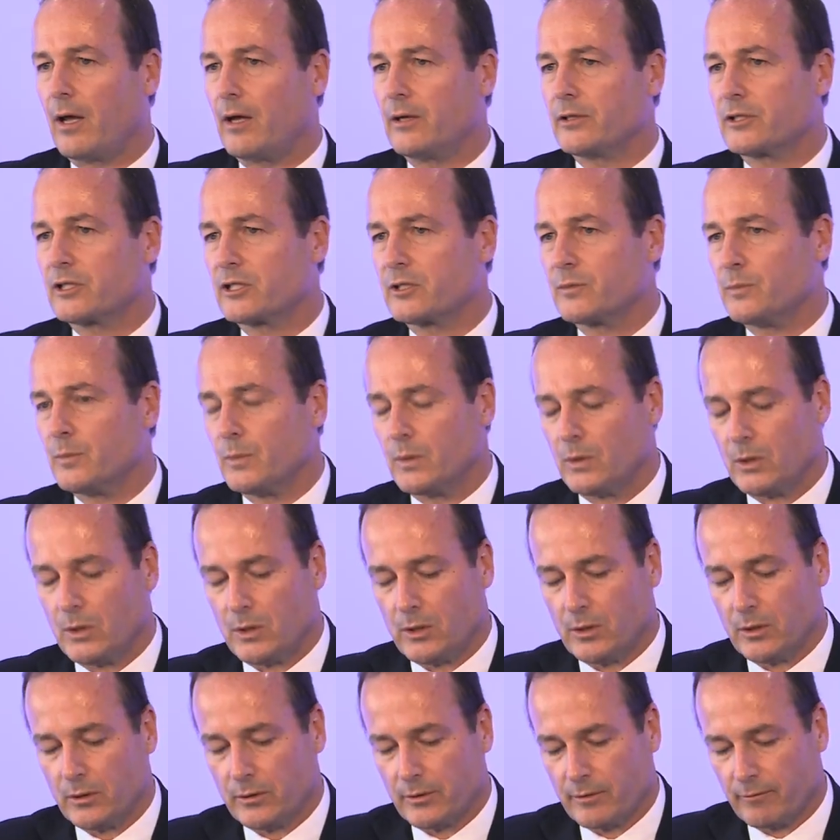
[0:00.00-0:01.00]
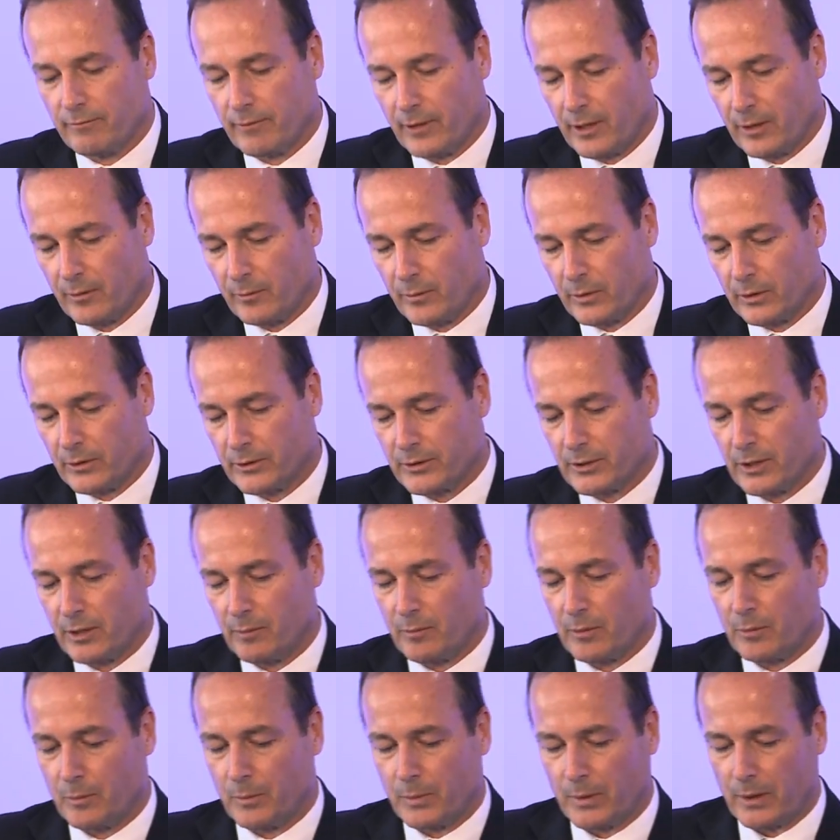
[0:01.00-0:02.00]
a small development
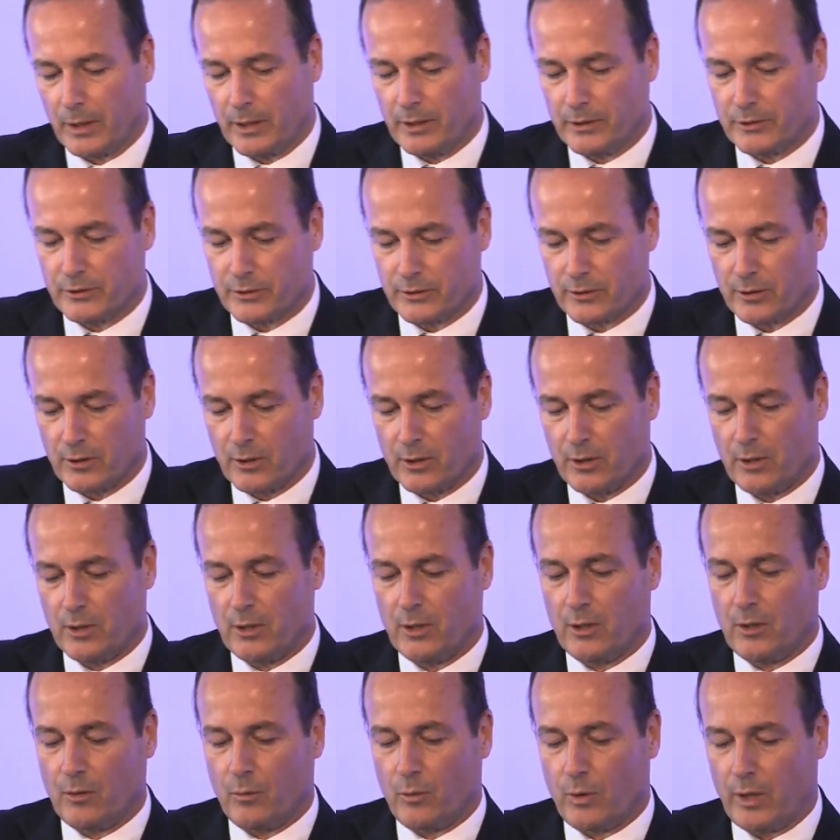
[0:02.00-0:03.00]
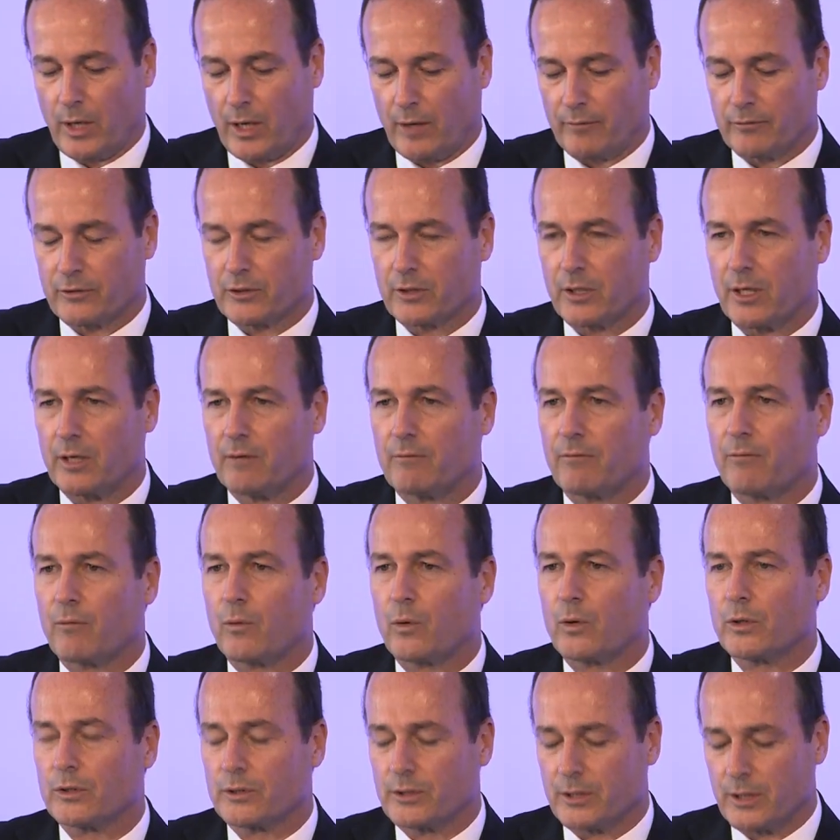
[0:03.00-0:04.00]
team in place, we have signed
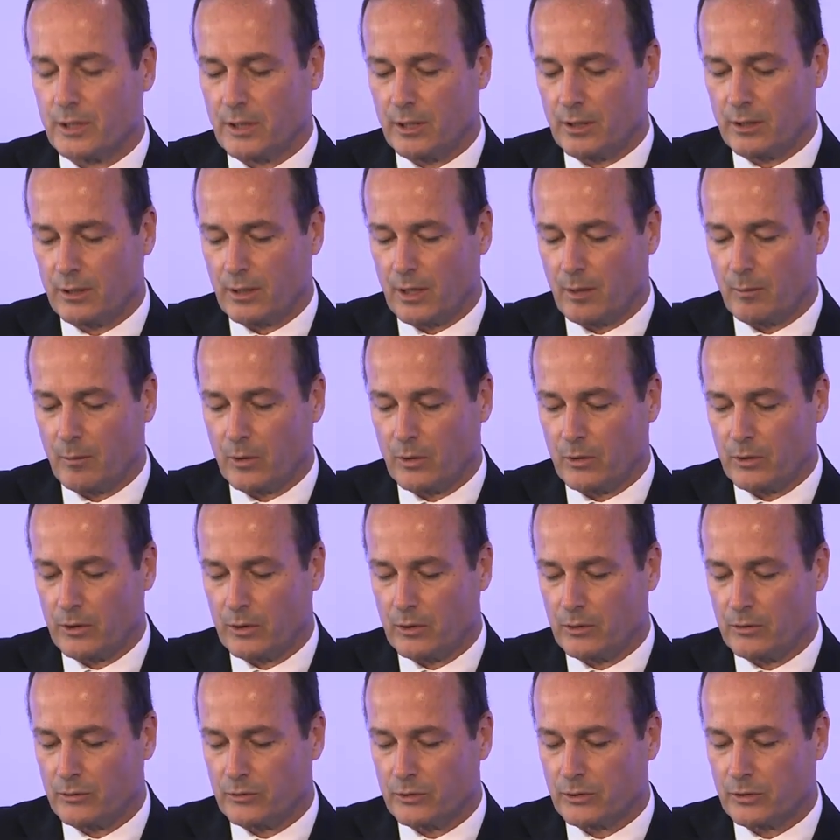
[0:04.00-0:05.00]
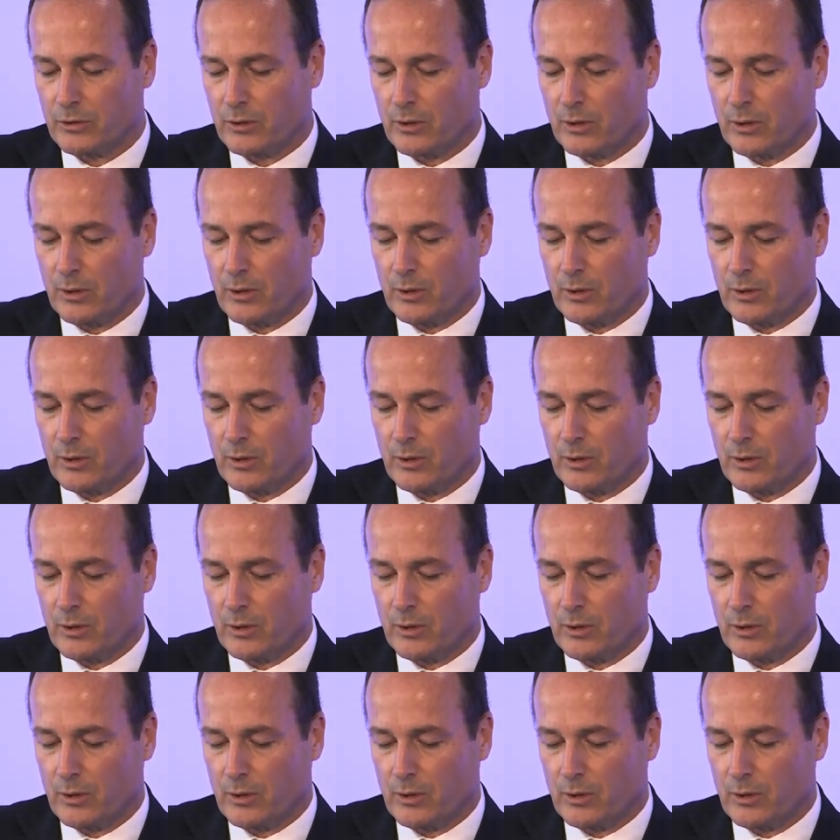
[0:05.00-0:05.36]
14 MOUs